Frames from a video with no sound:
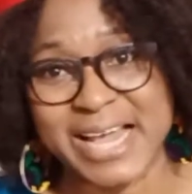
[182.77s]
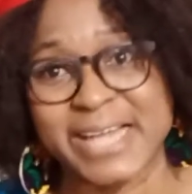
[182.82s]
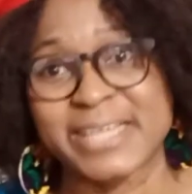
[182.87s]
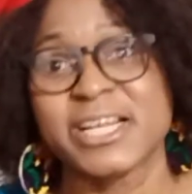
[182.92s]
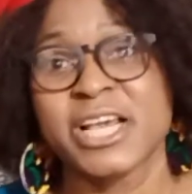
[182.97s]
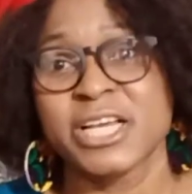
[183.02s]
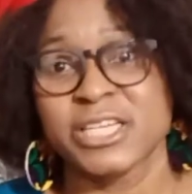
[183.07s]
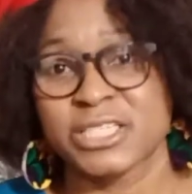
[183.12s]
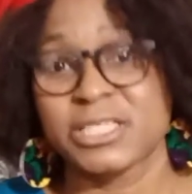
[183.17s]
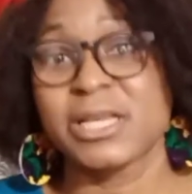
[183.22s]
Then
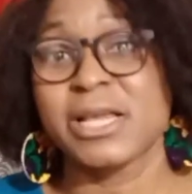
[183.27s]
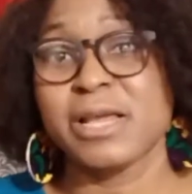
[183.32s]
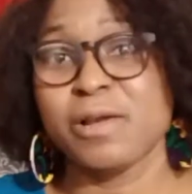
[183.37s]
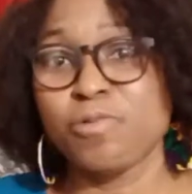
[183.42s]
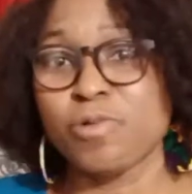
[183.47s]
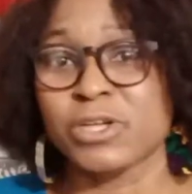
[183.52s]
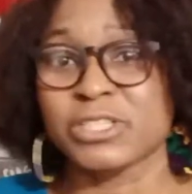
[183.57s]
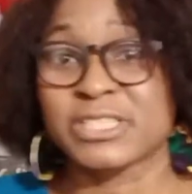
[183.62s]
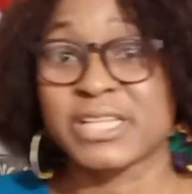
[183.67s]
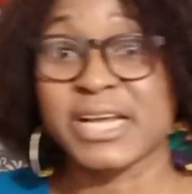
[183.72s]
he
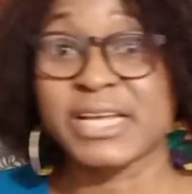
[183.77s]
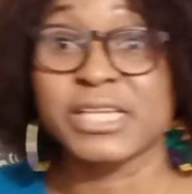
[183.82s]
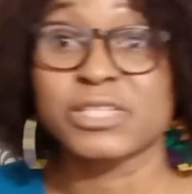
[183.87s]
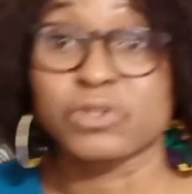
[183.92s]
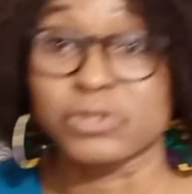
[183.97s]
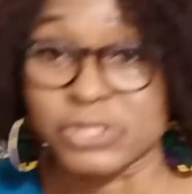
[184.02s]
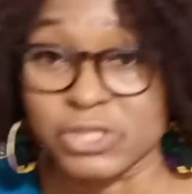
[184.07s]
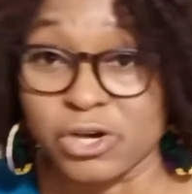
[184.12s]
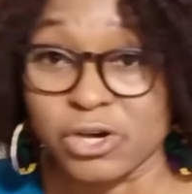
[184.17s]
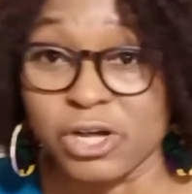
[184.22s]
was taken
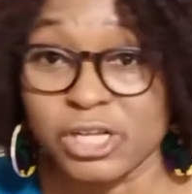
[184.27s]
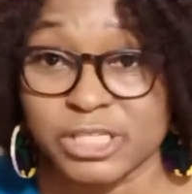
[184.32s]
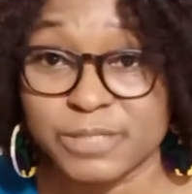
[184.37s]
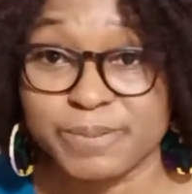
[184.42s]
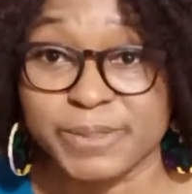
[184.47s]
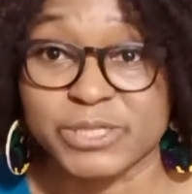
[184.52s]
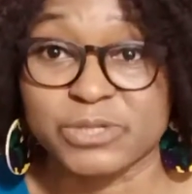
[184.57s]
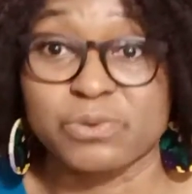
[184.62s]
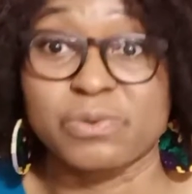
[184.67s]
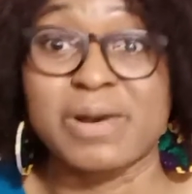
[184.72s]
to the
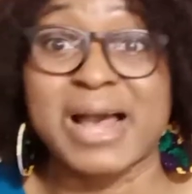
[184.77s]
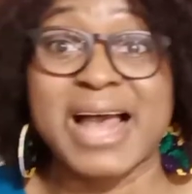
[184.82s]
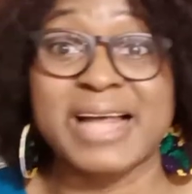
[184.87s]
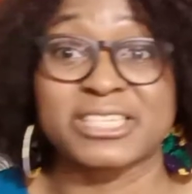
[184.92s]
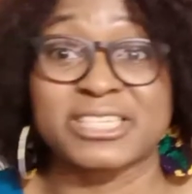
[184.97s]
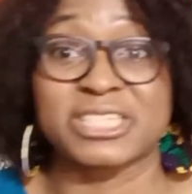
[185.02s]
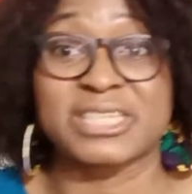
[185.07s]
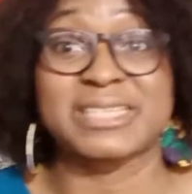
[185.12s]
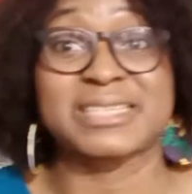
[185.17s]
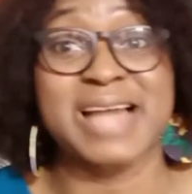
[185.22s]
hospital and
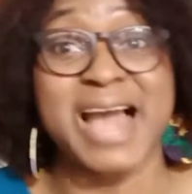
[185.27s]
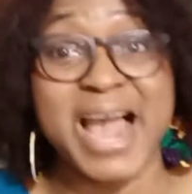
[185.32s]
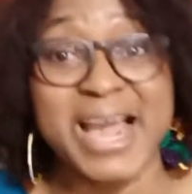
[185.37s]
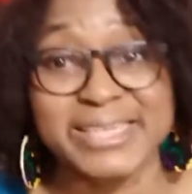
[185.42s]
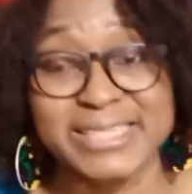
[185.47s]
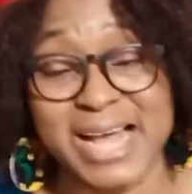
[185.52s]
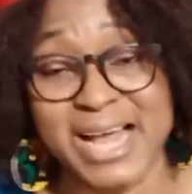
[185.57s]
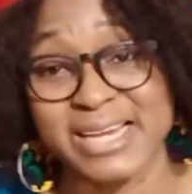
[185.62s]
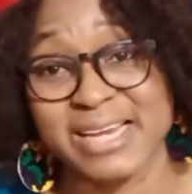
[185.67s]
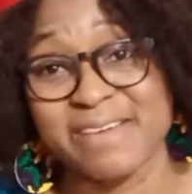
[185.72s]
she
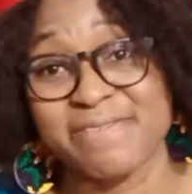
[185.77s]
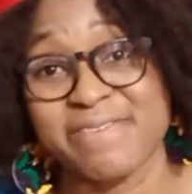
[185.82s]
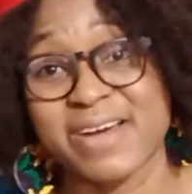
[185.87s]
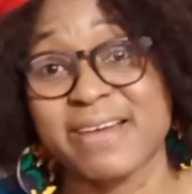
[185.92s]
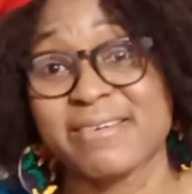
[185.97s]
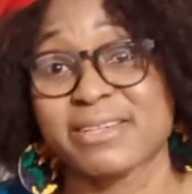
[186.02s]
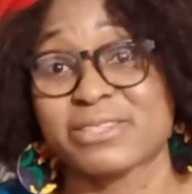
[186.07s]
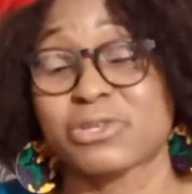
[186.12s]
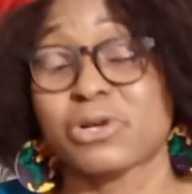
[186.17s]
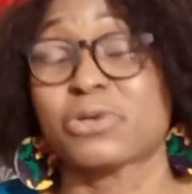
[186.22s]
died and never
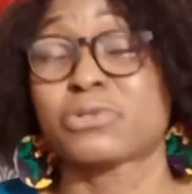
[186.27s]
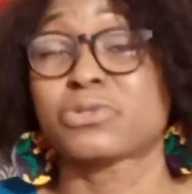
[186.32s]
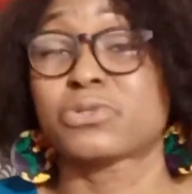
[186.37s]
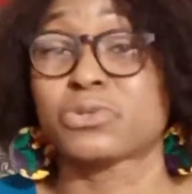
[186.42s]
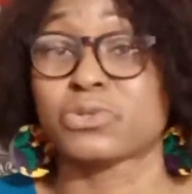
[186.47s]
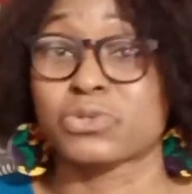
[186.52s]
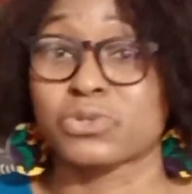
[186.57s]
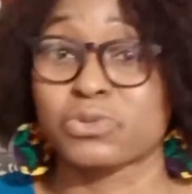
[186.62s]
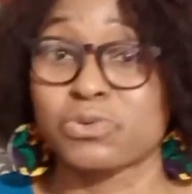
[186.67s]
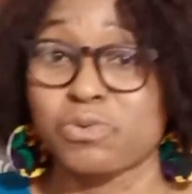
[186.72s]
returned
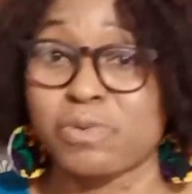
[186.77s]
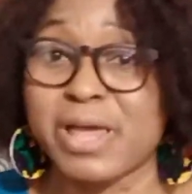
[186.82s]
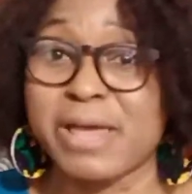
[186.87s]
to school.